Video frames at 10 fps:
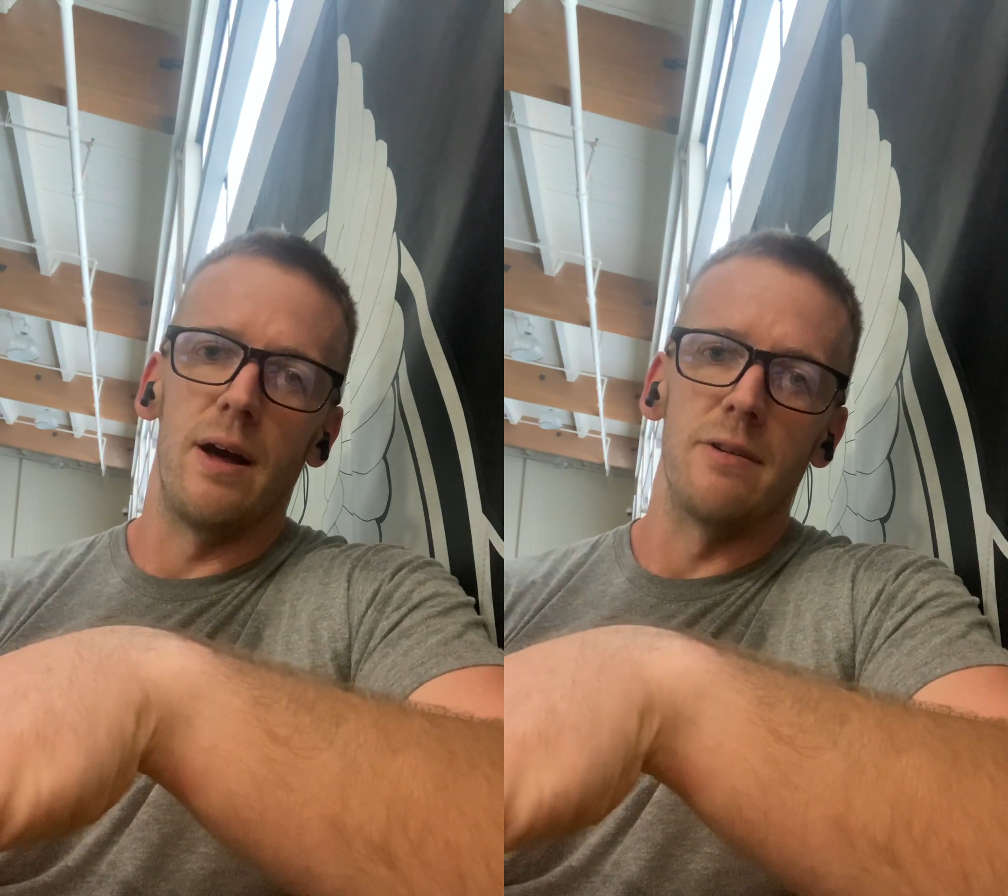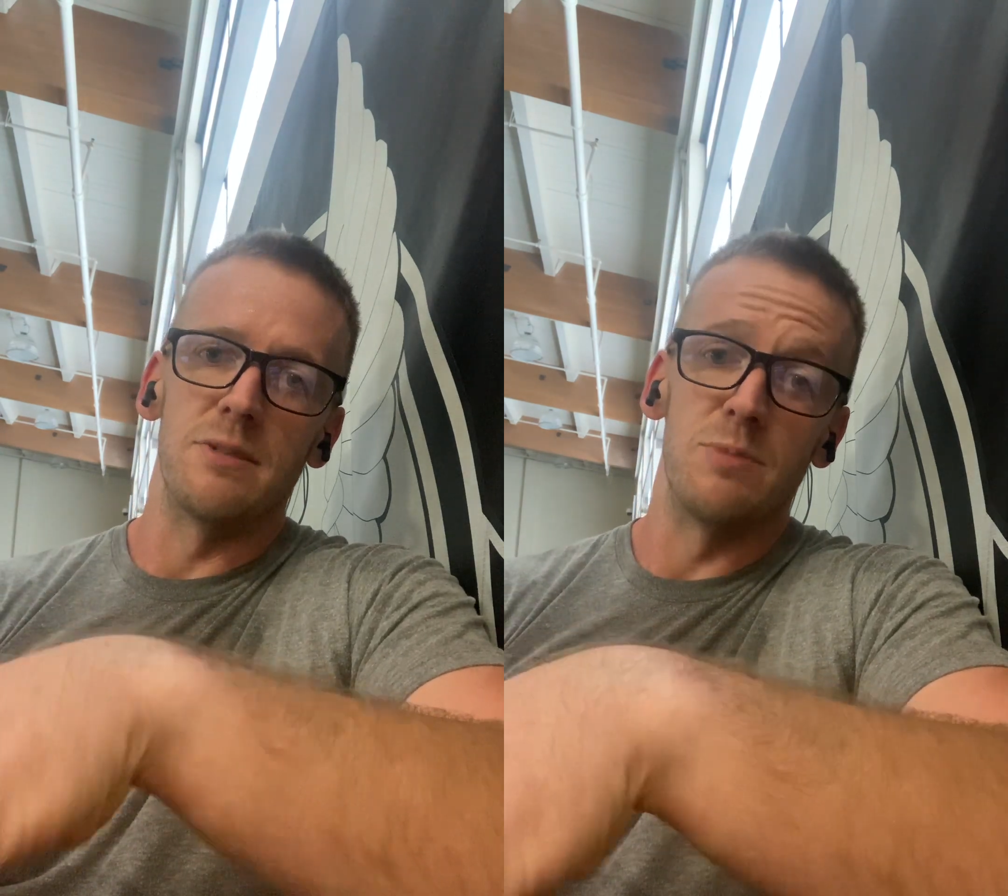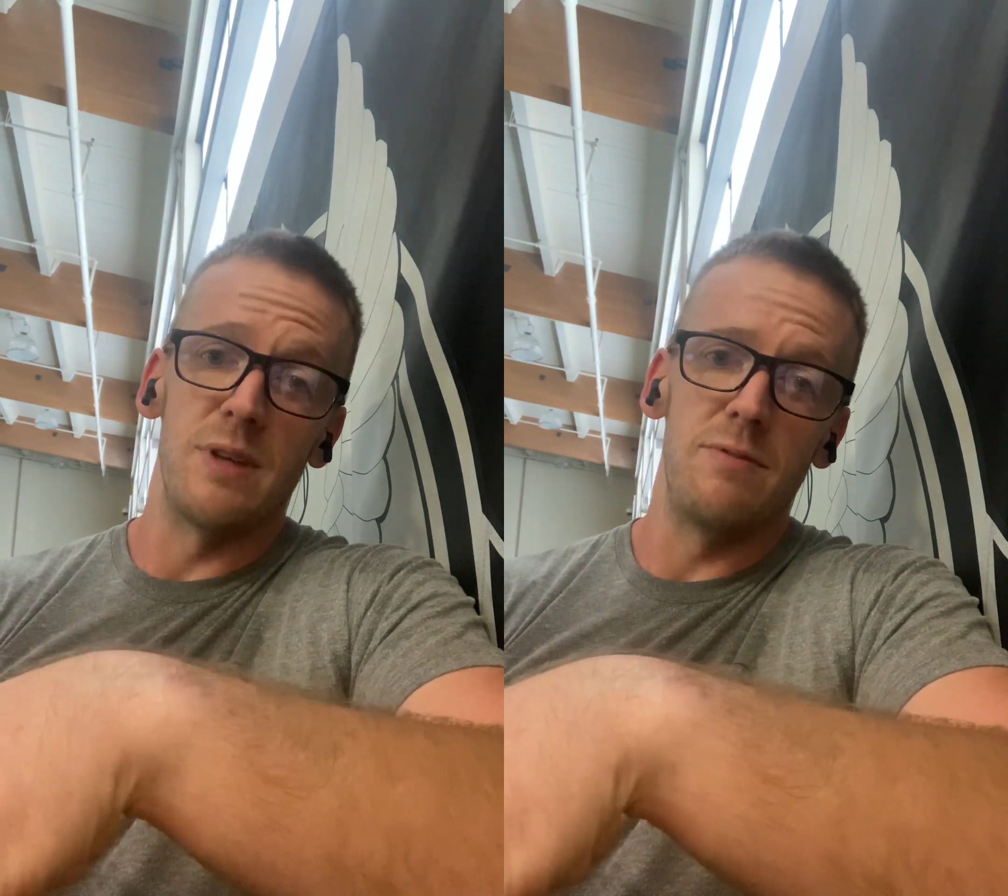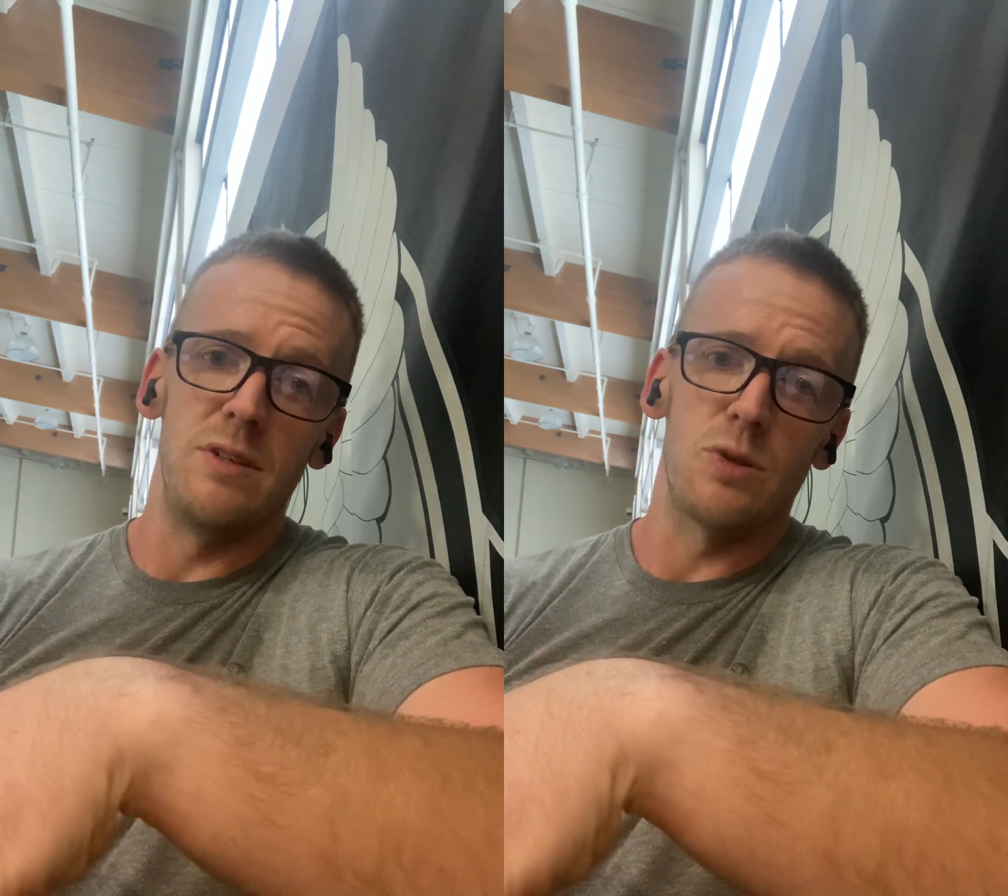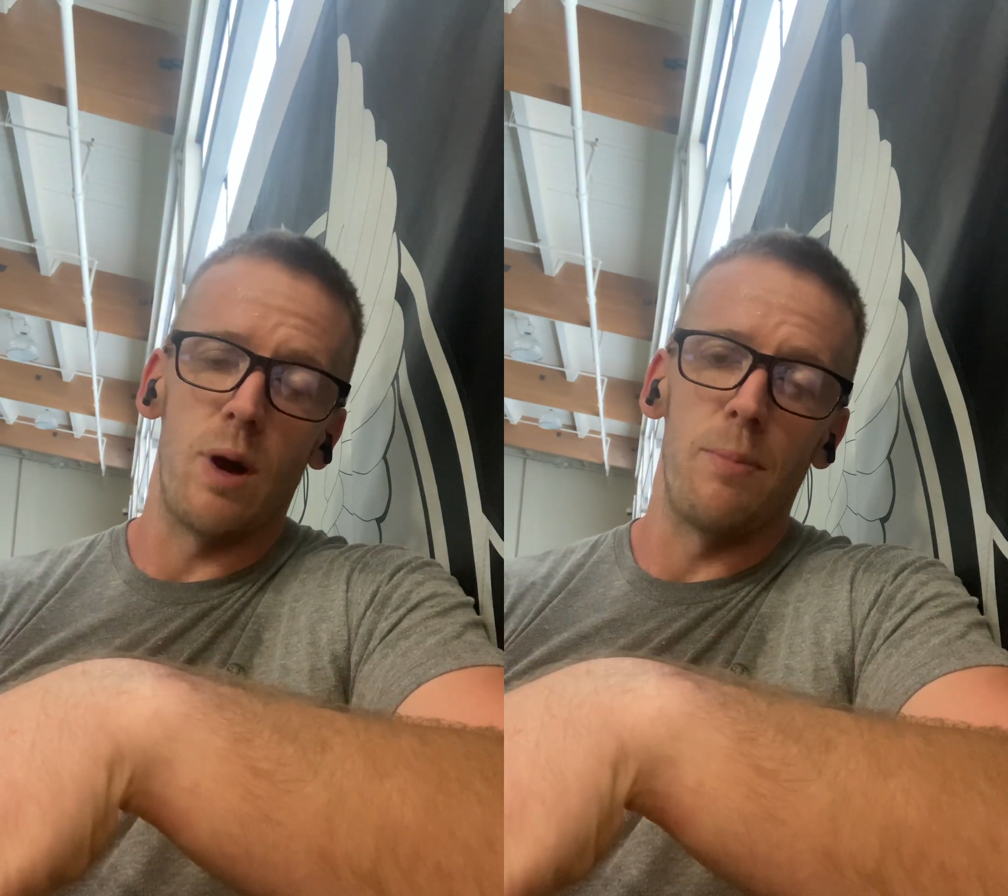some safety
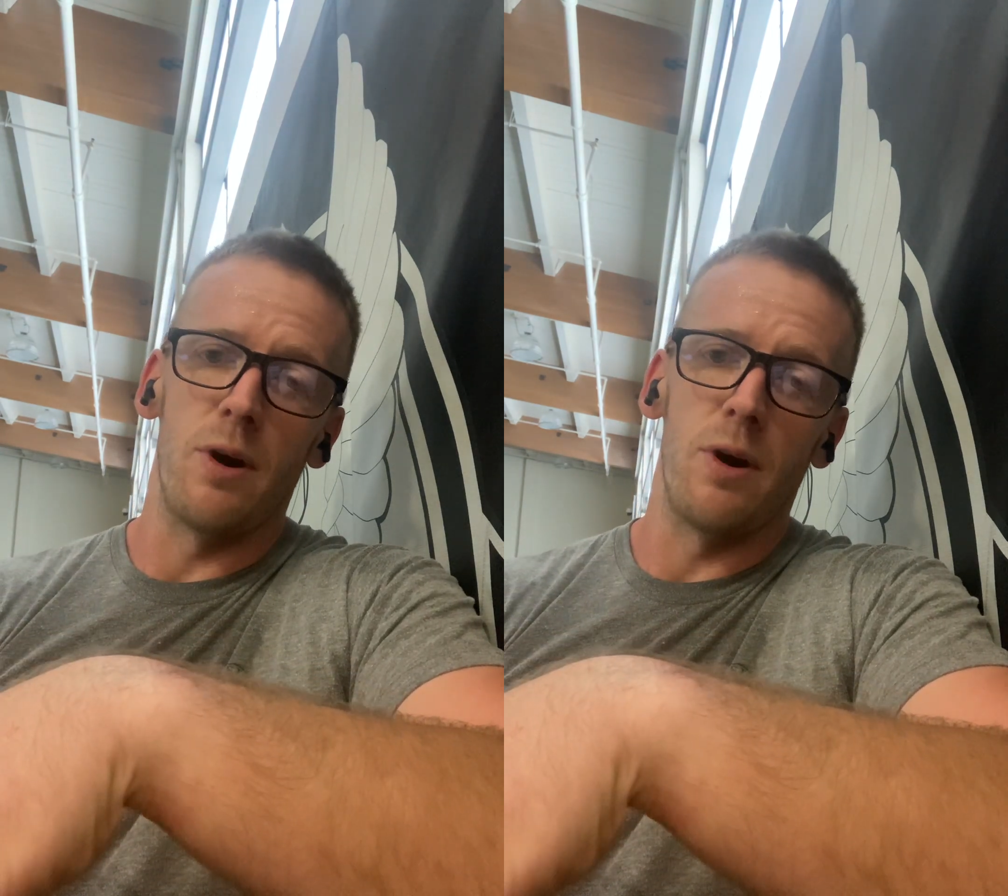squat